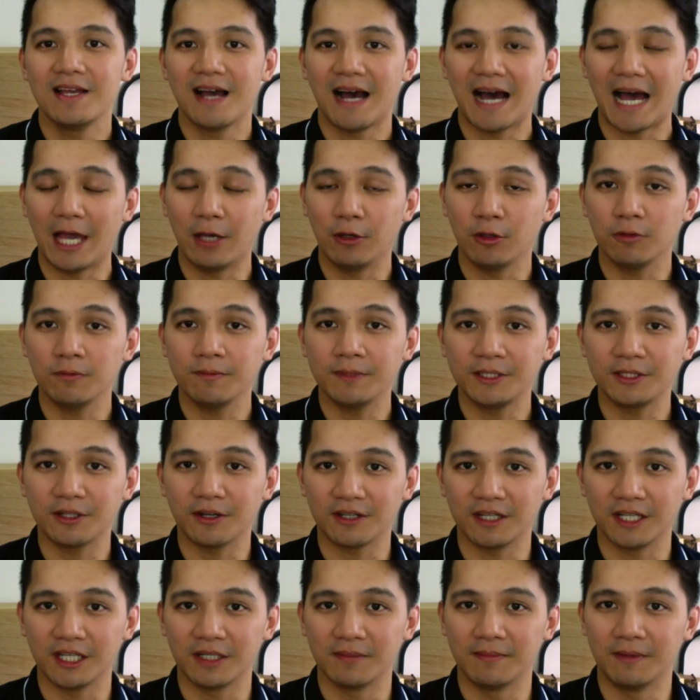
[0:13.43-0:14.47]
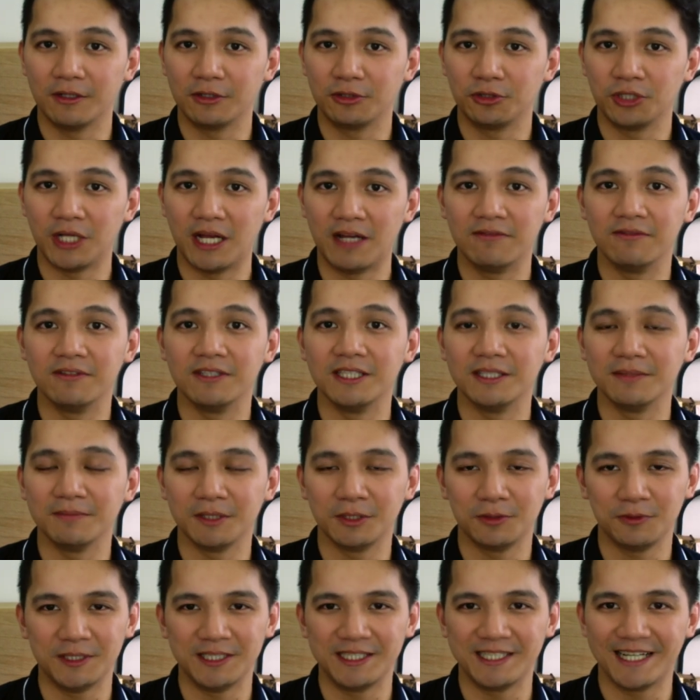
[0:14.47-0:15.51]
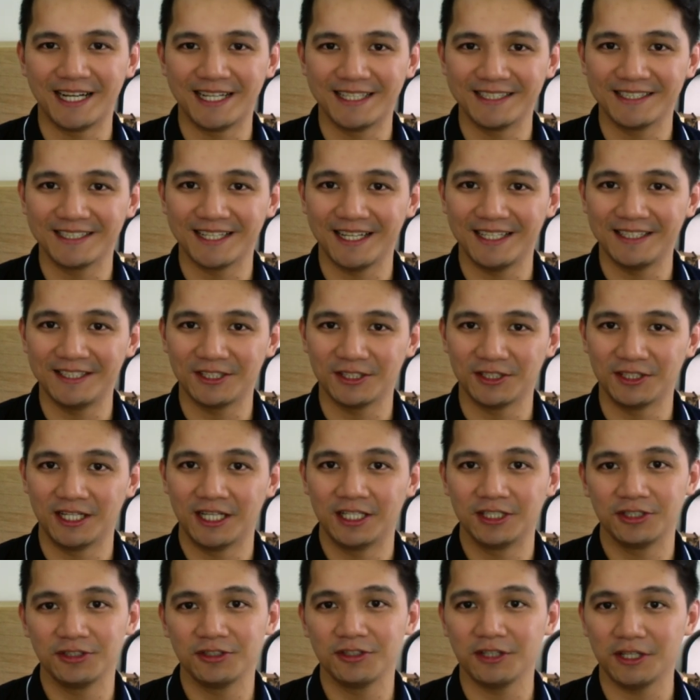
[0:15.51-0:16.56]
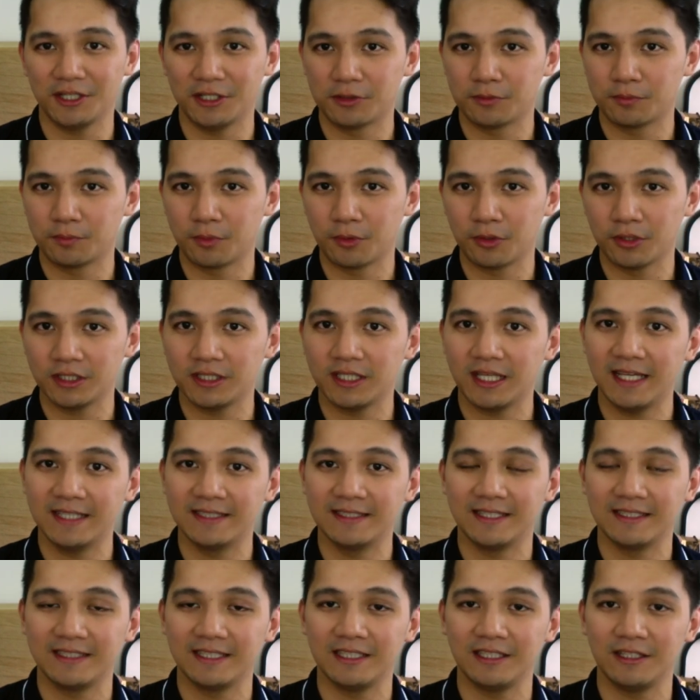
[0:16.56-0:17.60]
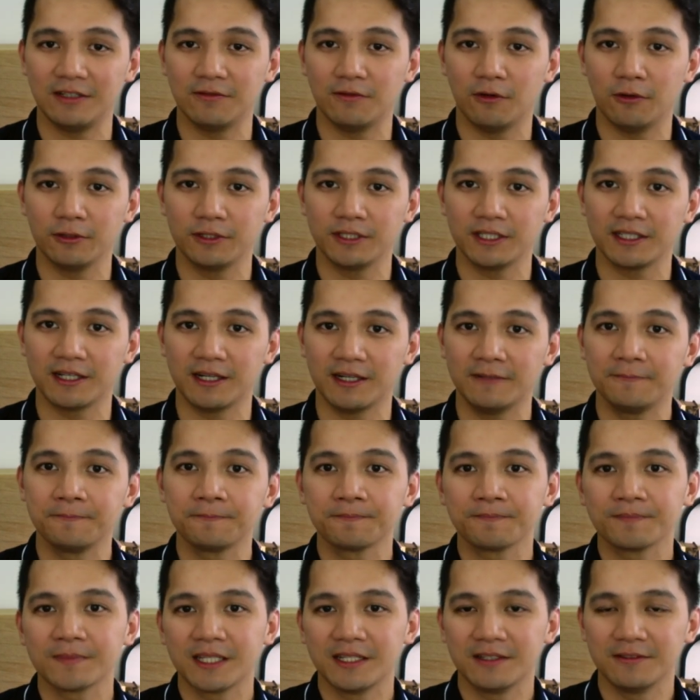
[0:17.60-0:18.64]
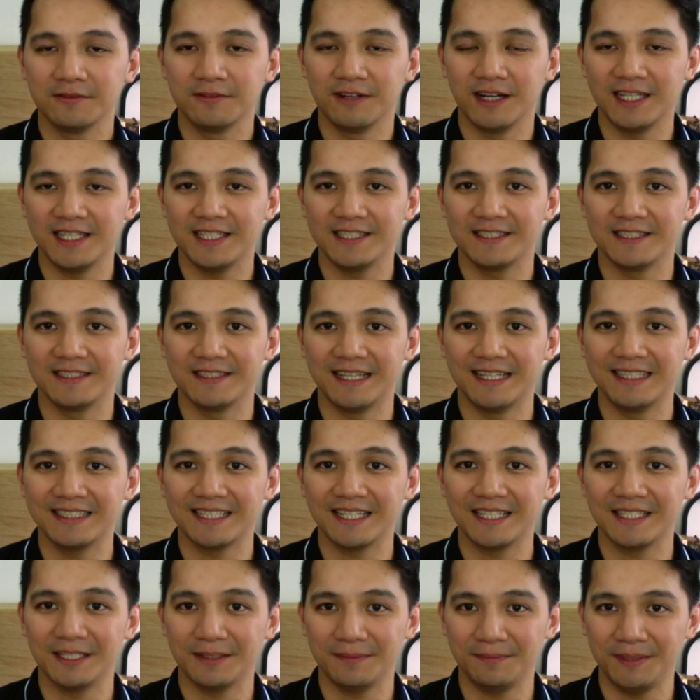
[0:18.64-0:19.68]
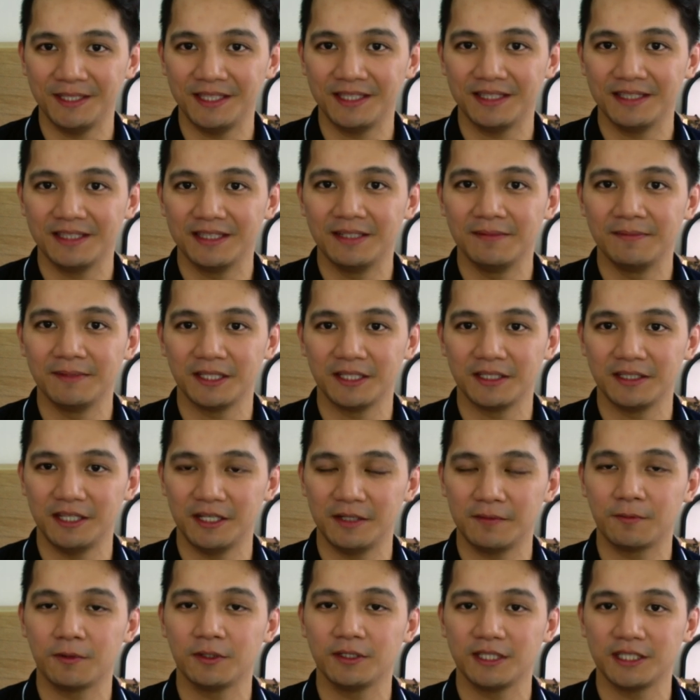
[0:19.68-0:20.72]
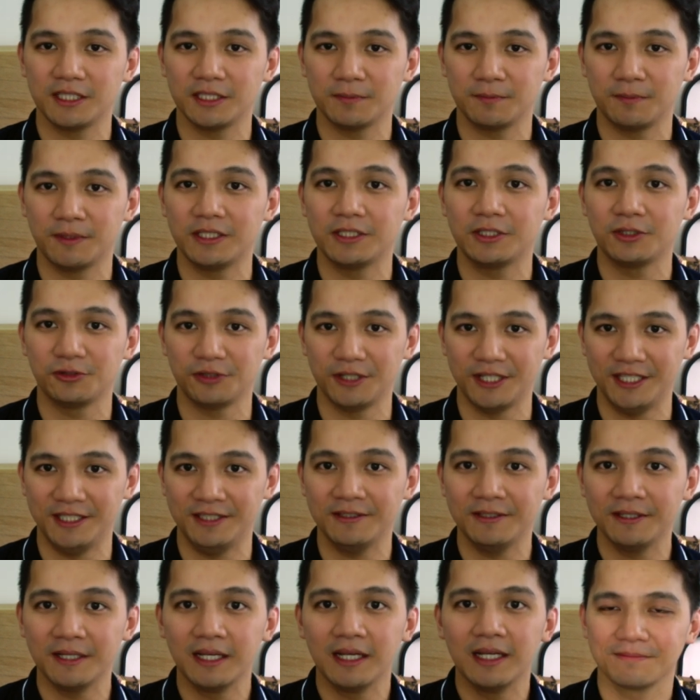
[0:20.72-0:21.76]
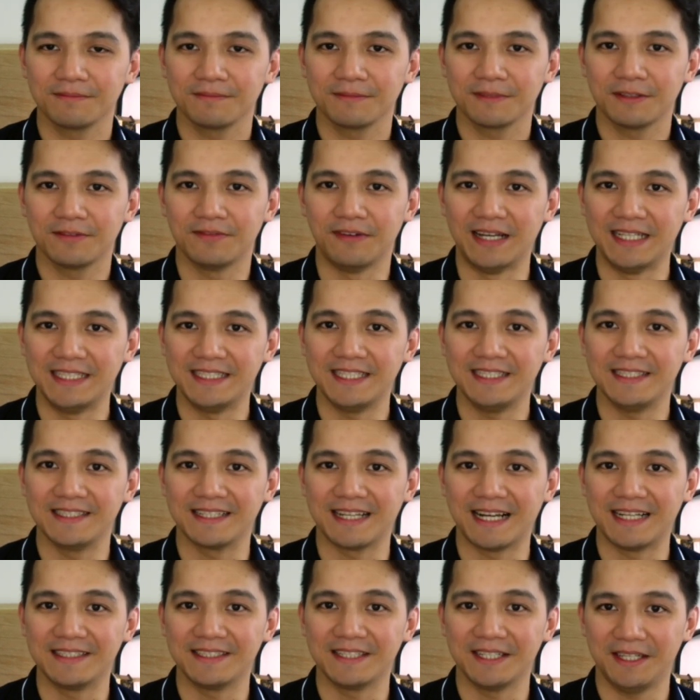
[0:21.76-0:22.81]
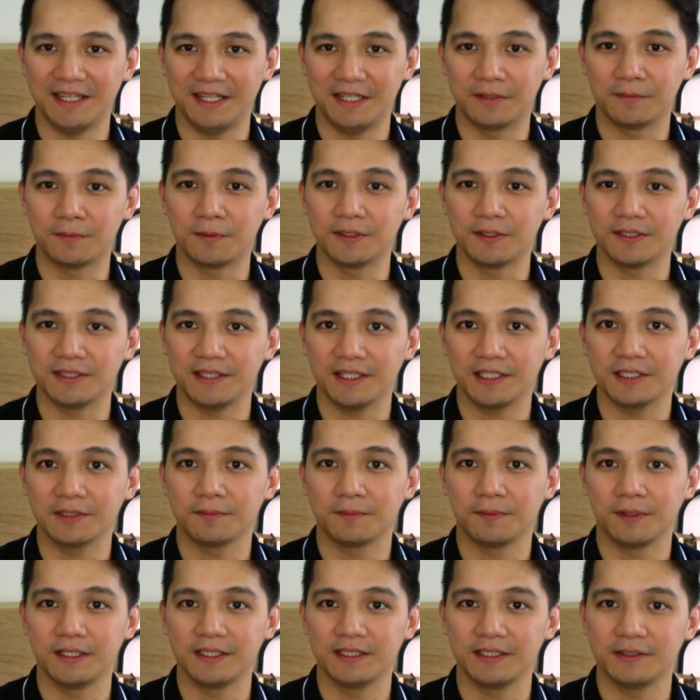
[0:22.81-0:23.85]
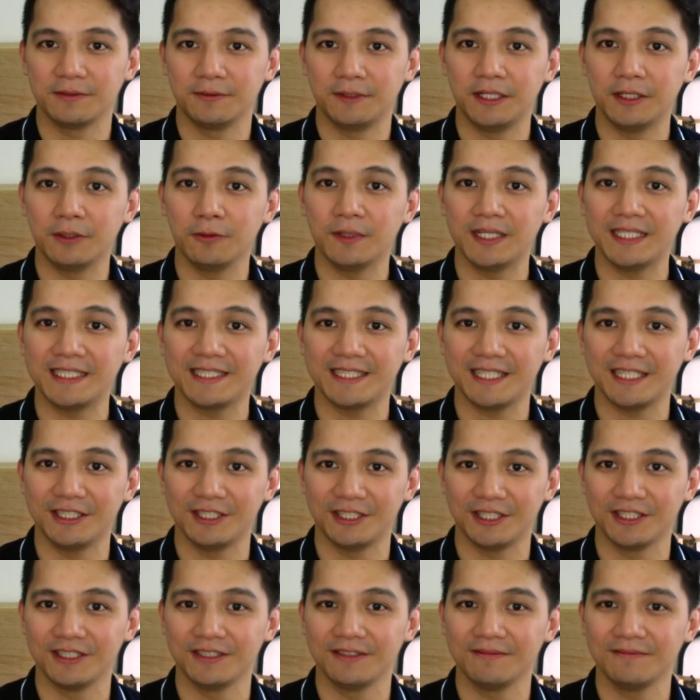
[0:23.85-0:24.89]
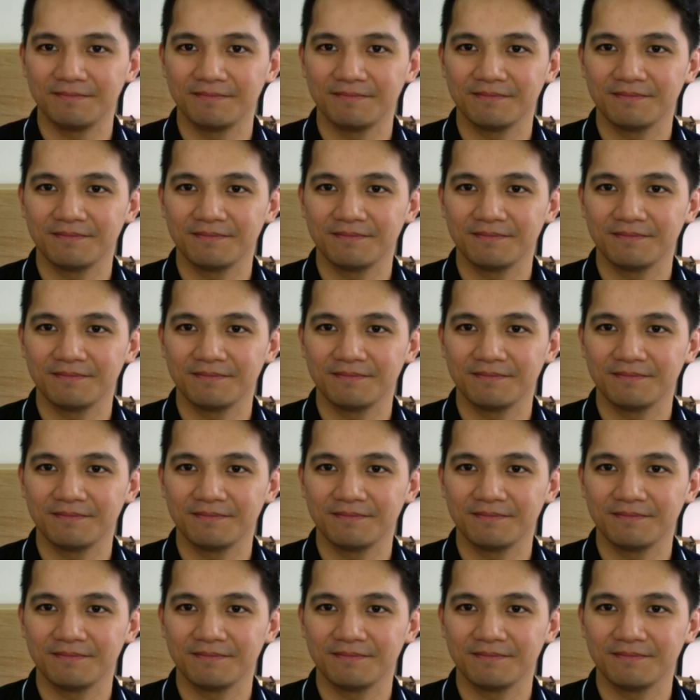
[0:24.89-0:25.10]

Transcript: I will be talking about traveling between Kansai International Airport and the city of Osaka via the Nankai Rapi:t Limited Airport Express train, finding the Kansai Airport Express railway station,